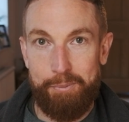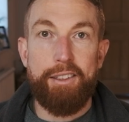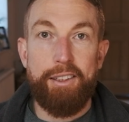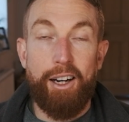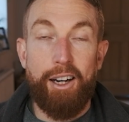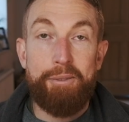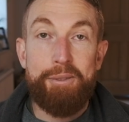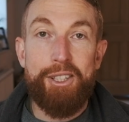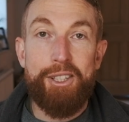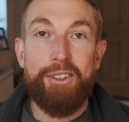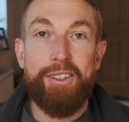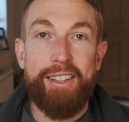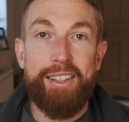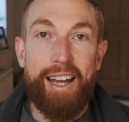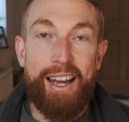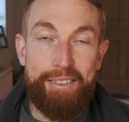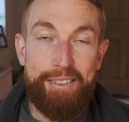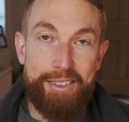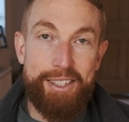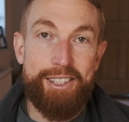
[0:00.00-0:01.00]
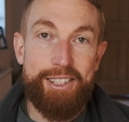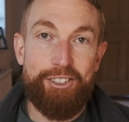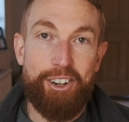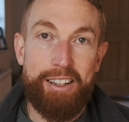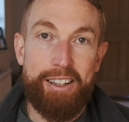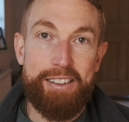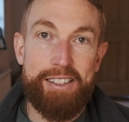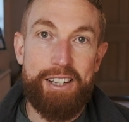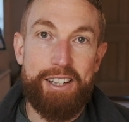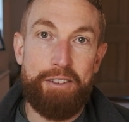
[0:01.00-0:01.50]
I'm doing the heavy
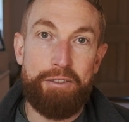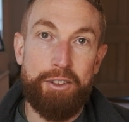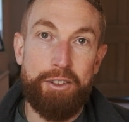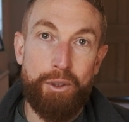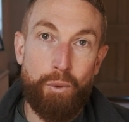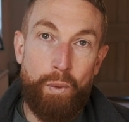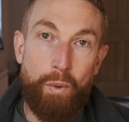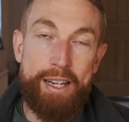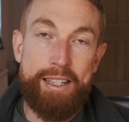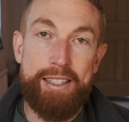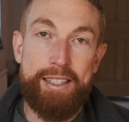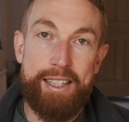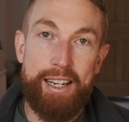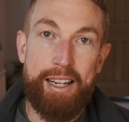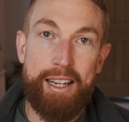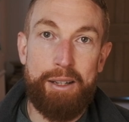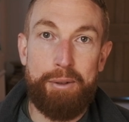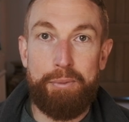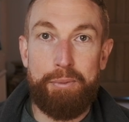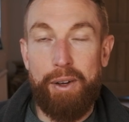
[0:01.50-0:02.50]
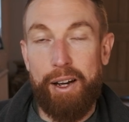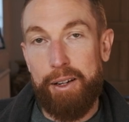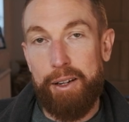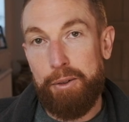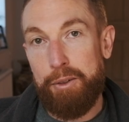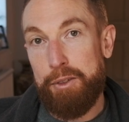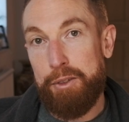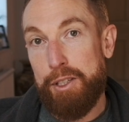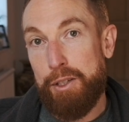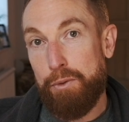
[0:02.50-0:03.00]
strength stuff on the Wednesday,
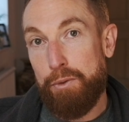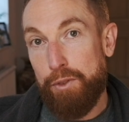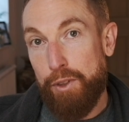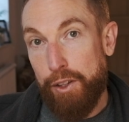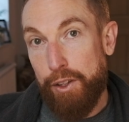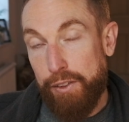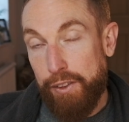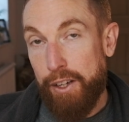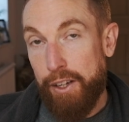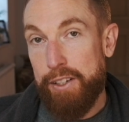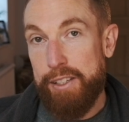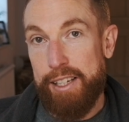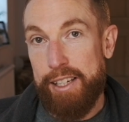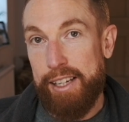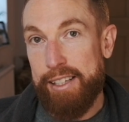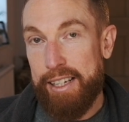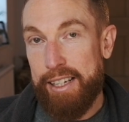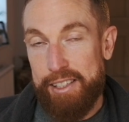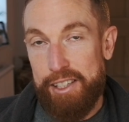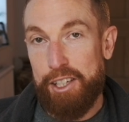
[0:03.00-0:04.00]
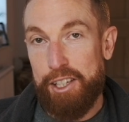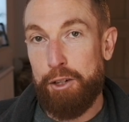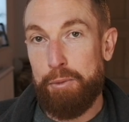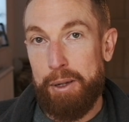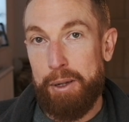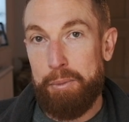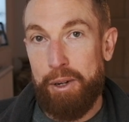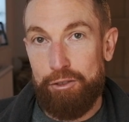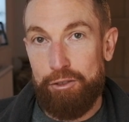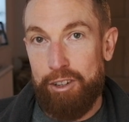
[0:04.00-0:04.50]
and the Thursday is actually going to be
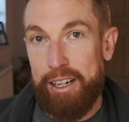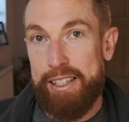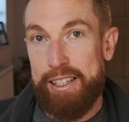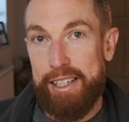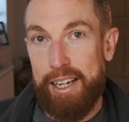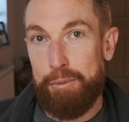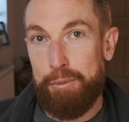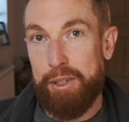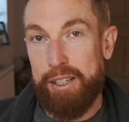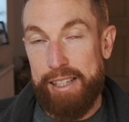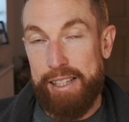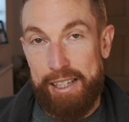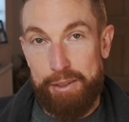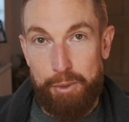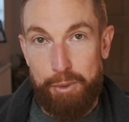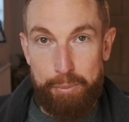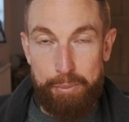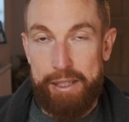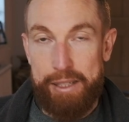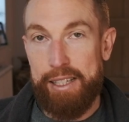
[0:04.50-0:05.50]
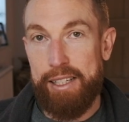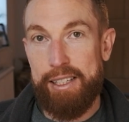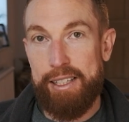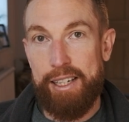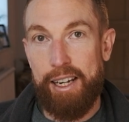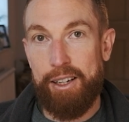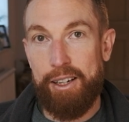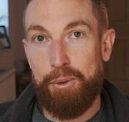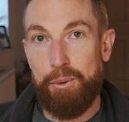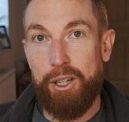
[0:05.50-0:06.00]
my rest day because that's my busiest
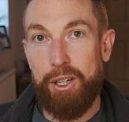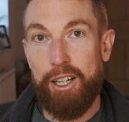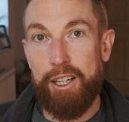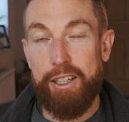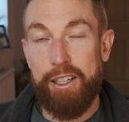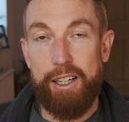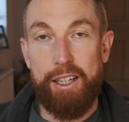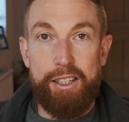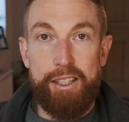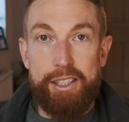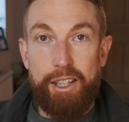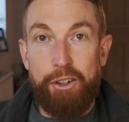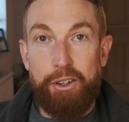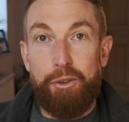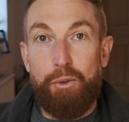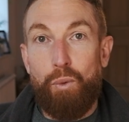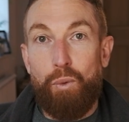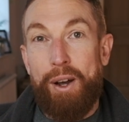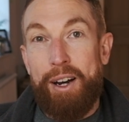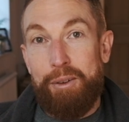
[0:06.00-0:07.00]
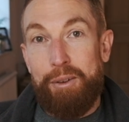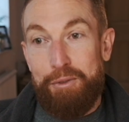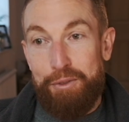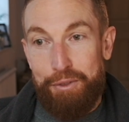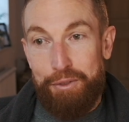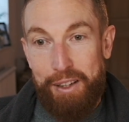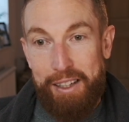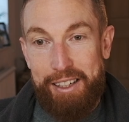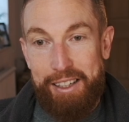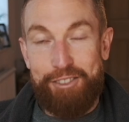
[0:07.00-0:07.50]
day at work. So when I'm
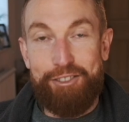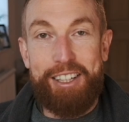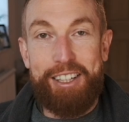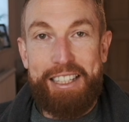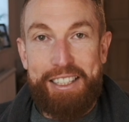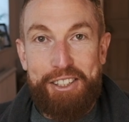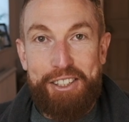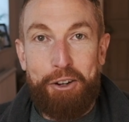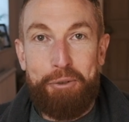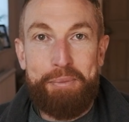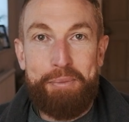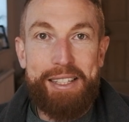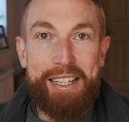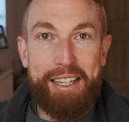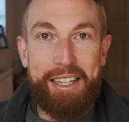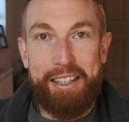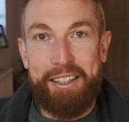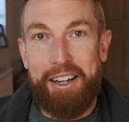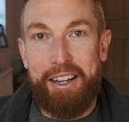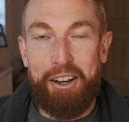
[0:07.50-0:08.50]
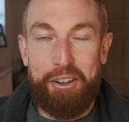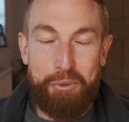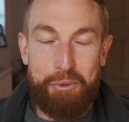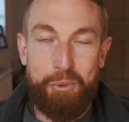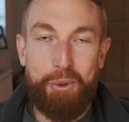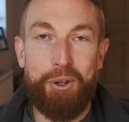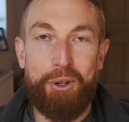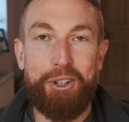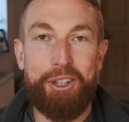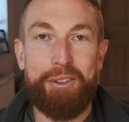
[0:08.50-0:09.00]
feeling really domsy and can't
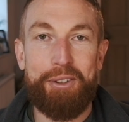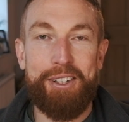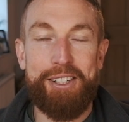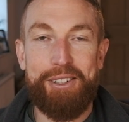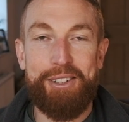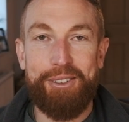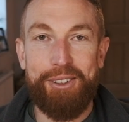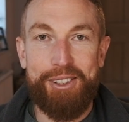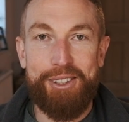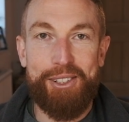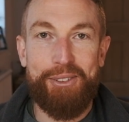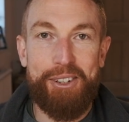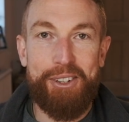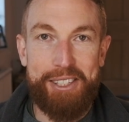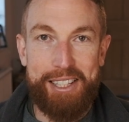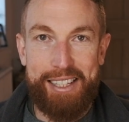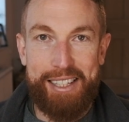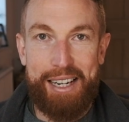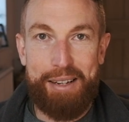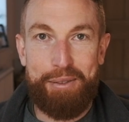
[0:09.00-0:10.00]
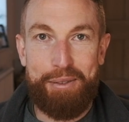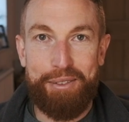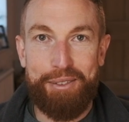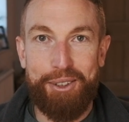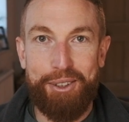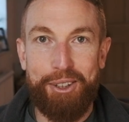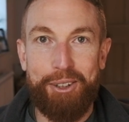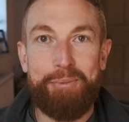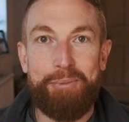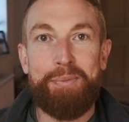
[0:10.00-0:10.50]
walk because of all the squats the day
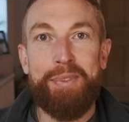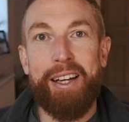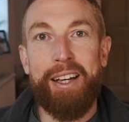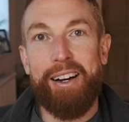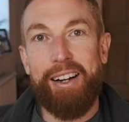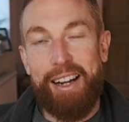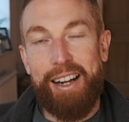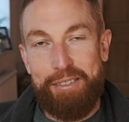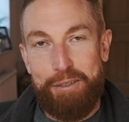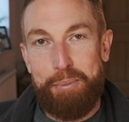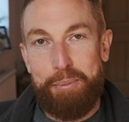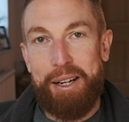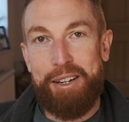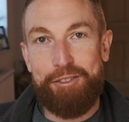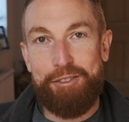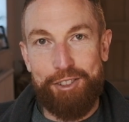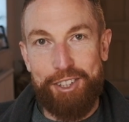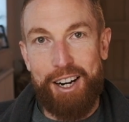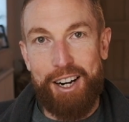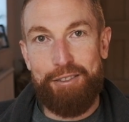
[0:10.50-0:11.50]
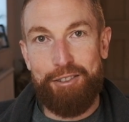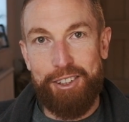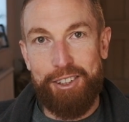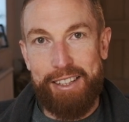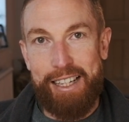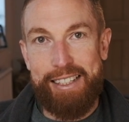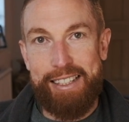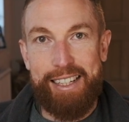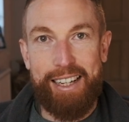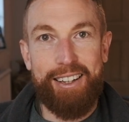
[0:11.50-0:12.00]
before, I'll have a bit of a recovery on
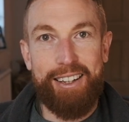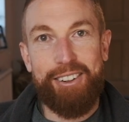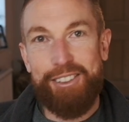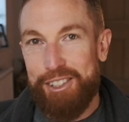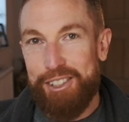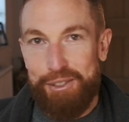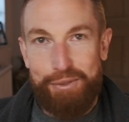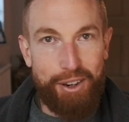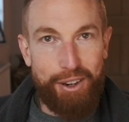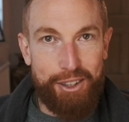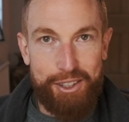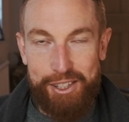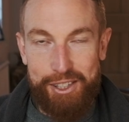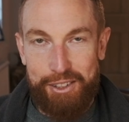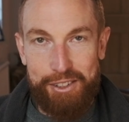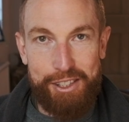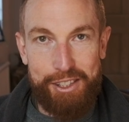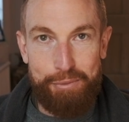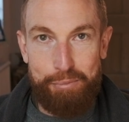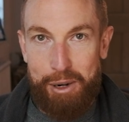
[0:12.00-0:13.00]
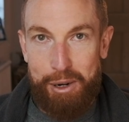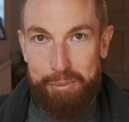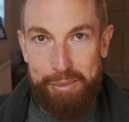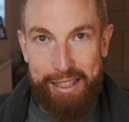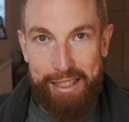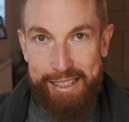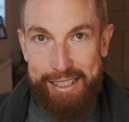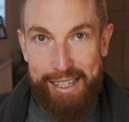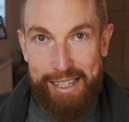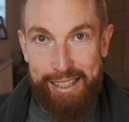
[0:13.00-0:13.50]
that day and I'll just focus on some
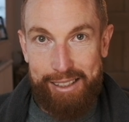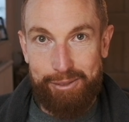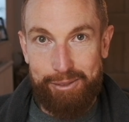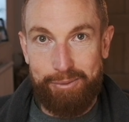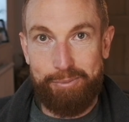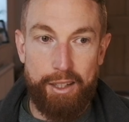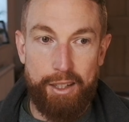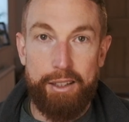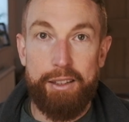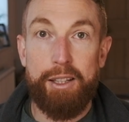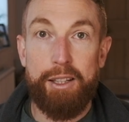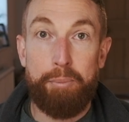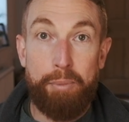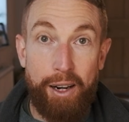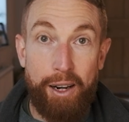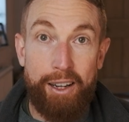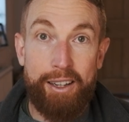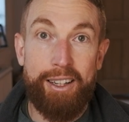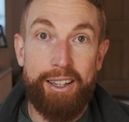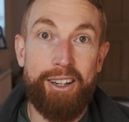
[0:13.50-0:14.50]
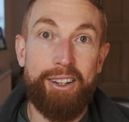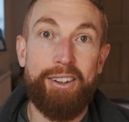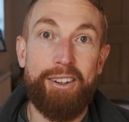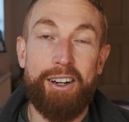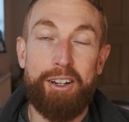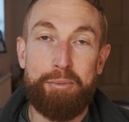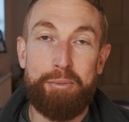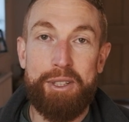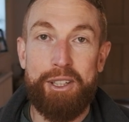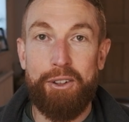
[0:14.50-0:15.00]
mobility. The plyo
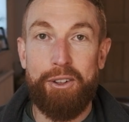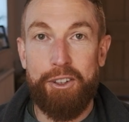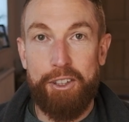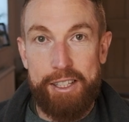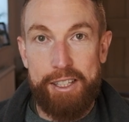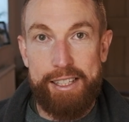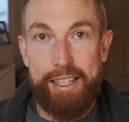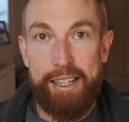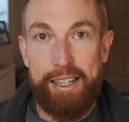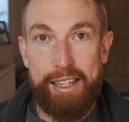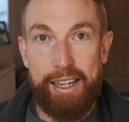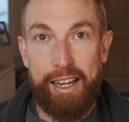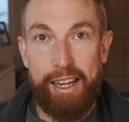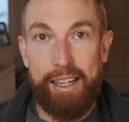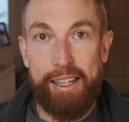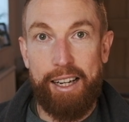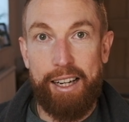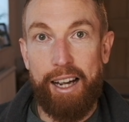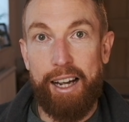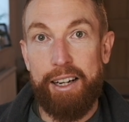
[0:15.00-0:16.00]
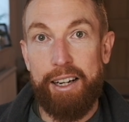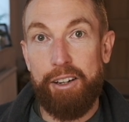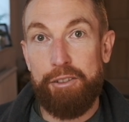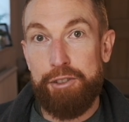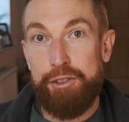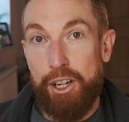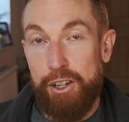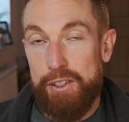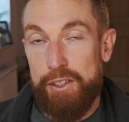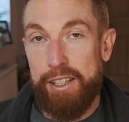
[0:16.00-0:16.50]
I'll be doing on a Sunday, and I've
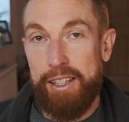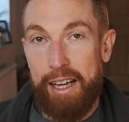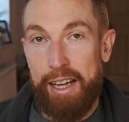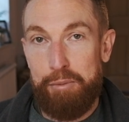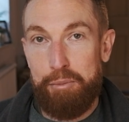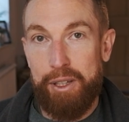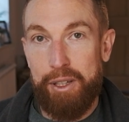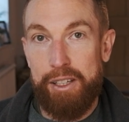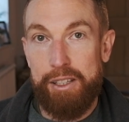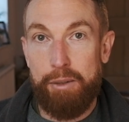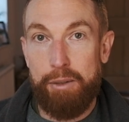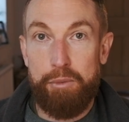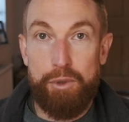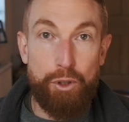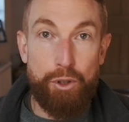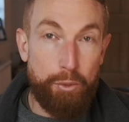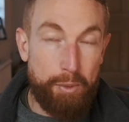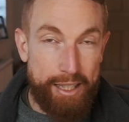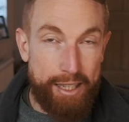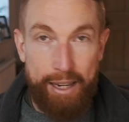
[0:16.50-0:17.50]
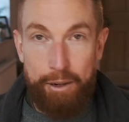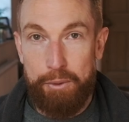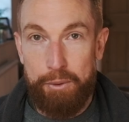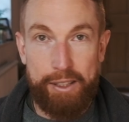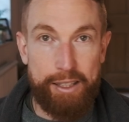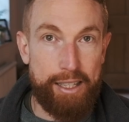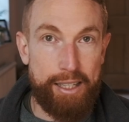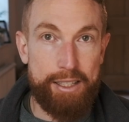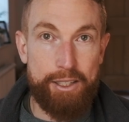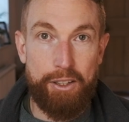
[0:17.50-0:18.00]
chosen that because I'm normally out with the
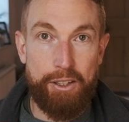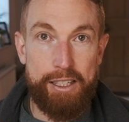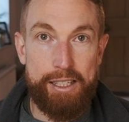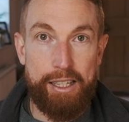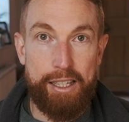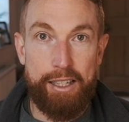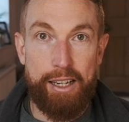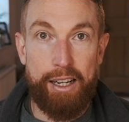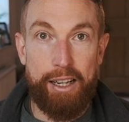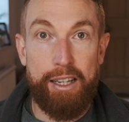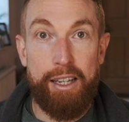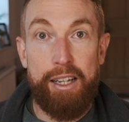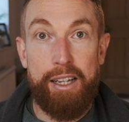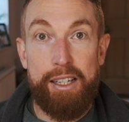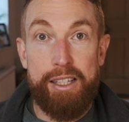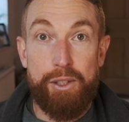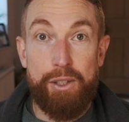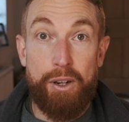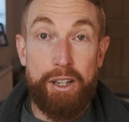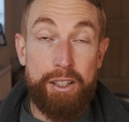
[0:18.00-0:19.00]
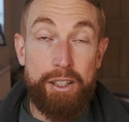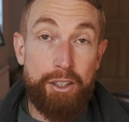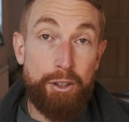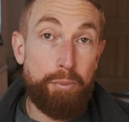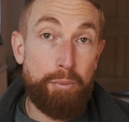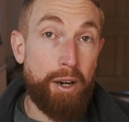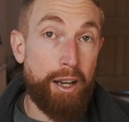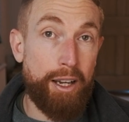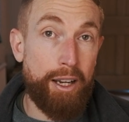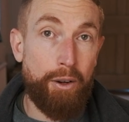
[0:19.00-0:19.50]
kids on a Sunday, so I can do
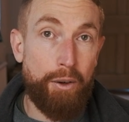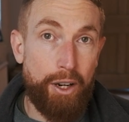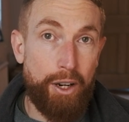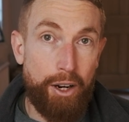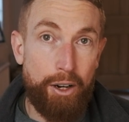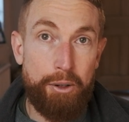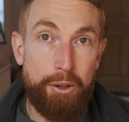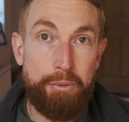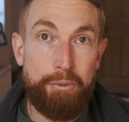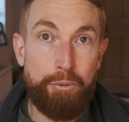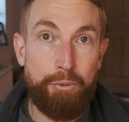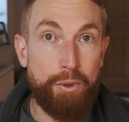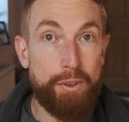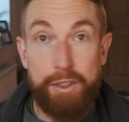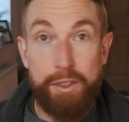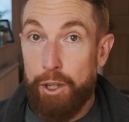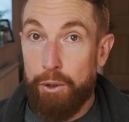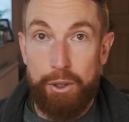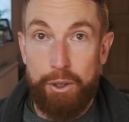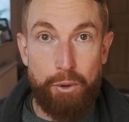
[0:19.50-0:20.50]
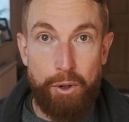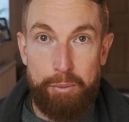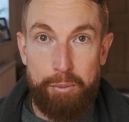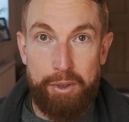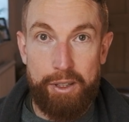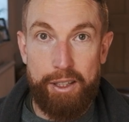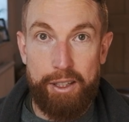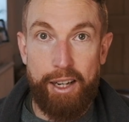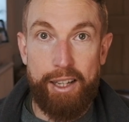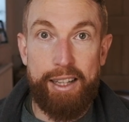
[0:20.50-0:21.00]
plyo at home with no
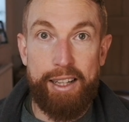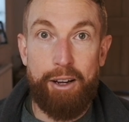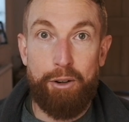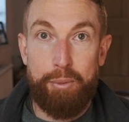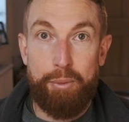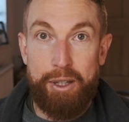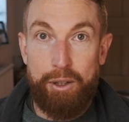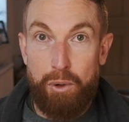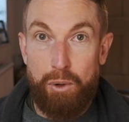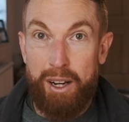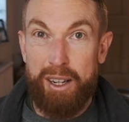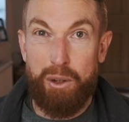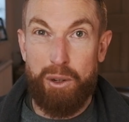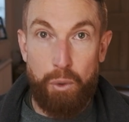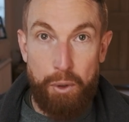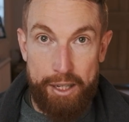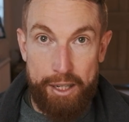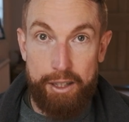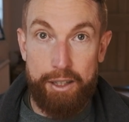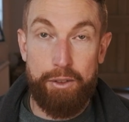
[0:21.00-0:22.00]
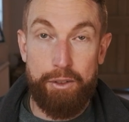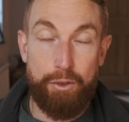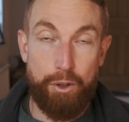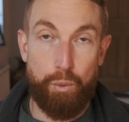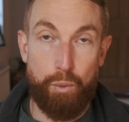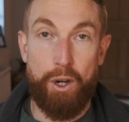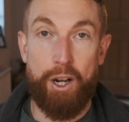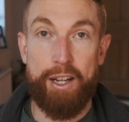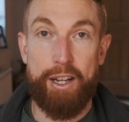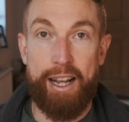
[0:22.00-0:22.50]
equipment, and that will be quite quick a
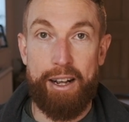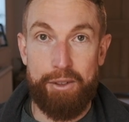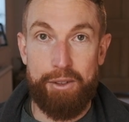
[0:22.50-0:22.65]
workout